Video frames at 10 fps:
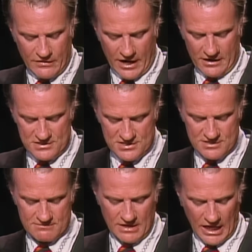verse
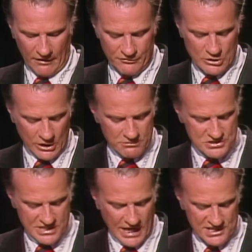of
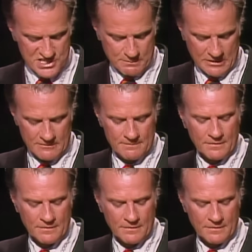Luke's Gospel.